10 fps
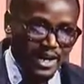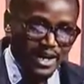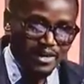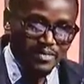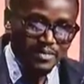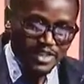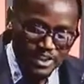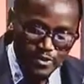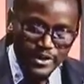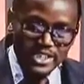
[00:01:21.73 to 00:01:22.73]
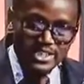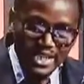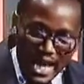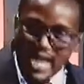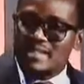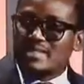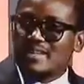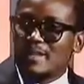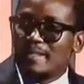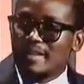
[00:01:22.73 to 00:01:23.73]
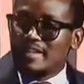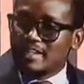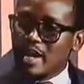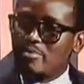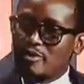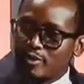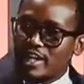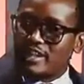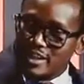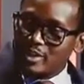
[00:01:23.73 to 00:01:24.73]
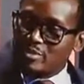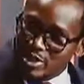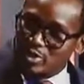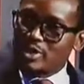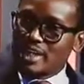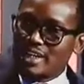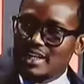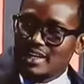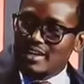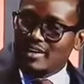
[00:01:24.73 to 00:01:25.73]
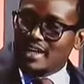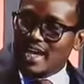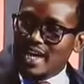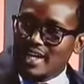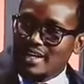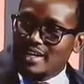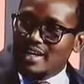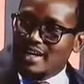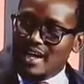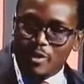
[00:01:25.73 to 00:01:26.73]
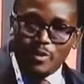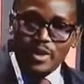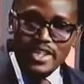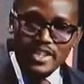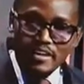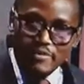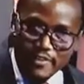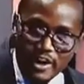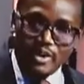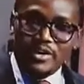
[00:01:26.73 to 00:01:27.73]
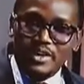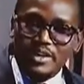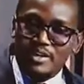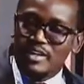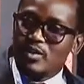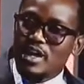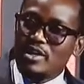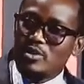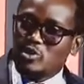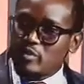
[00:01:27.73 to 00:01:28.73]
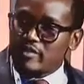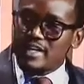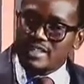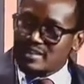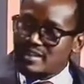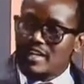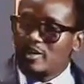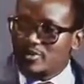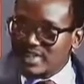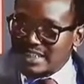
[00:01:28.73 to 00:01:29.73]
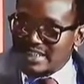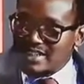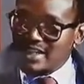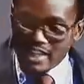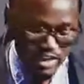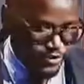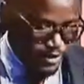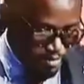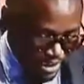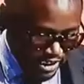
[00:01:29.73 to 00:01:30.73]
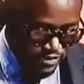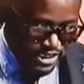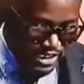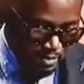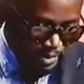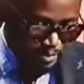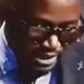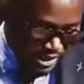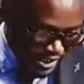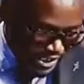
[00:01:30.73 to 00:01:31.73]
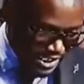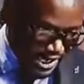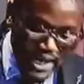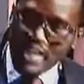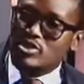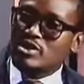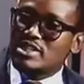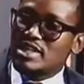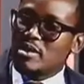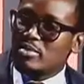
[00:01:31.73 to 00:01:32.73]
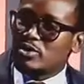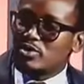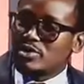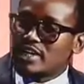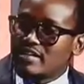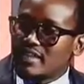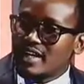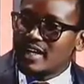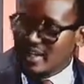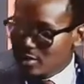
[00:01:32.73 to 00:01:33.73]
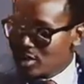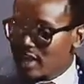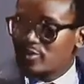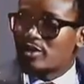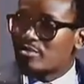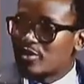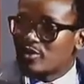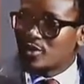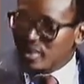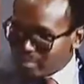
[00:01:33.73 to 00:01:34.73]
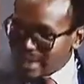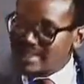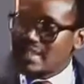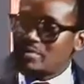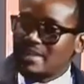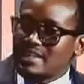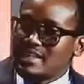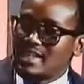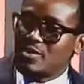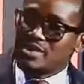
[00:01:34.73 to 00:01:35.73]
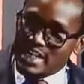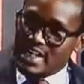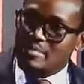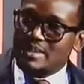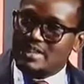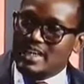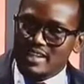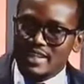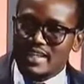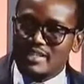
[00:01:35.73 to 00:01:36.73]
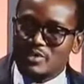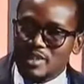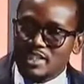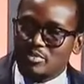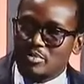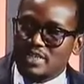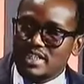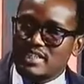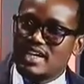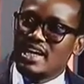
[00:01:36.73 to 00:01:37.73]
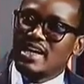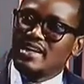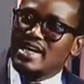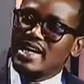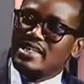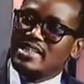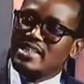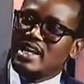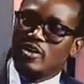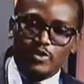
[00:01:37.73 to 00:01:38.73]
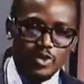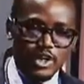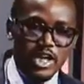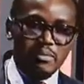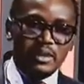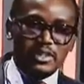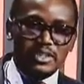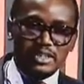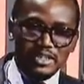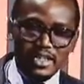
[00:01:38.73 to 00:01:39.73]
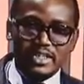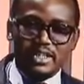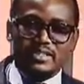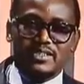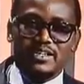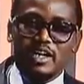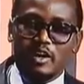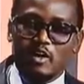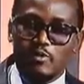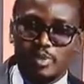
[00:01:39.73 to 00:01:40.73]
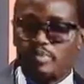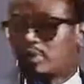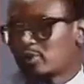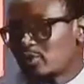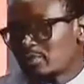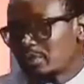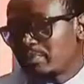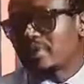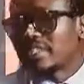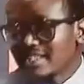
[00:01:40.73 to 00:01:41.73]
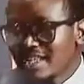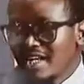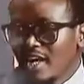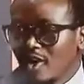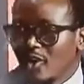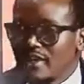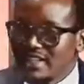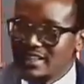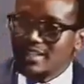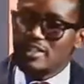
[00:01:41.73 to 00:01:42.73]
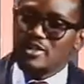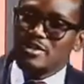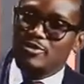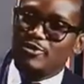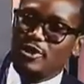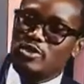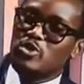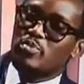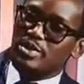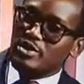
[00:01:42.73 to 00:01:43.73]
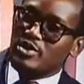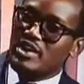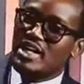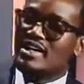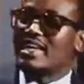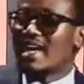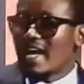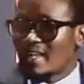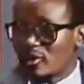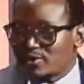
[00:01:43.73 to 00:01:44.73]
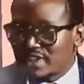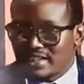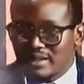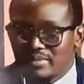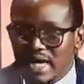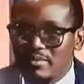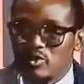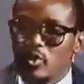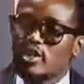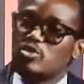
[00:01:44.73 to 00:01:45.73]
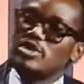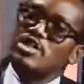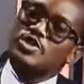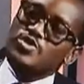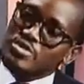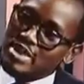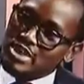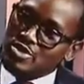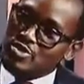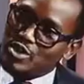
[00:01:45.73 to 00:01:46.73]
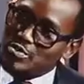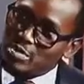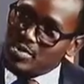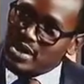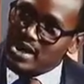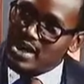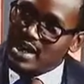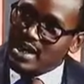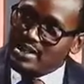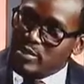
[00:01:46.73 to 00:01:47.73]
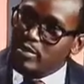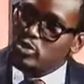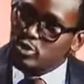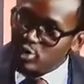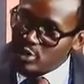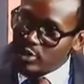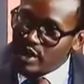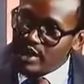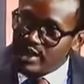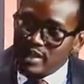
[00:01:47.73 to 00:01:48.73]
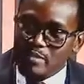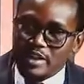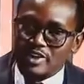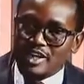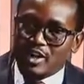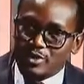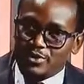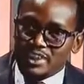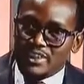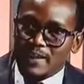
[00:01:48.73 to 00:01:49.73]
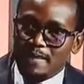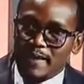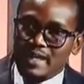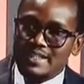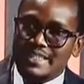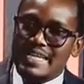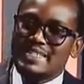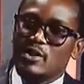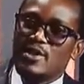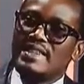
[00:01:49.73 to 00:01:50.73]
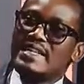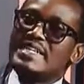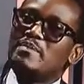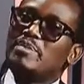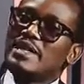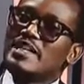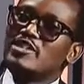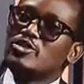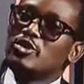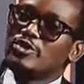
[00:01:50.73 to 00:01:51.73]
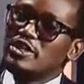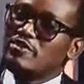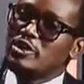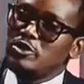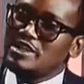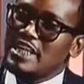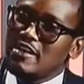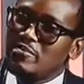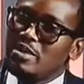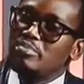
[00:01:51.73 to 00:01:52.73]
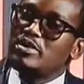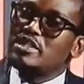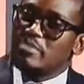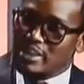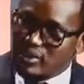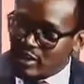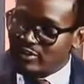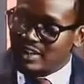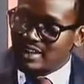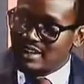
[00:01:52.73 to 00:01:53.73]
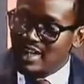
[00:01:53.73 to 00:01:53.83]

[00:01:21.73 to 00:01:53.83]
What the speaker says: The difference lies in the type of work that they'll be doing. Okay? When they fail, the one who supervises is the head of state. If he believes that a character A is not able to deliver, he will have to remove or replace that person with another person. I think that is what is important. The idea of talking about the tendency of people to be bossy or indeed feel superior than other officers sometimes works to the detriment of what people are supposed to do in a particular office. And it takes away the independence of individuals that have been put in particular offices.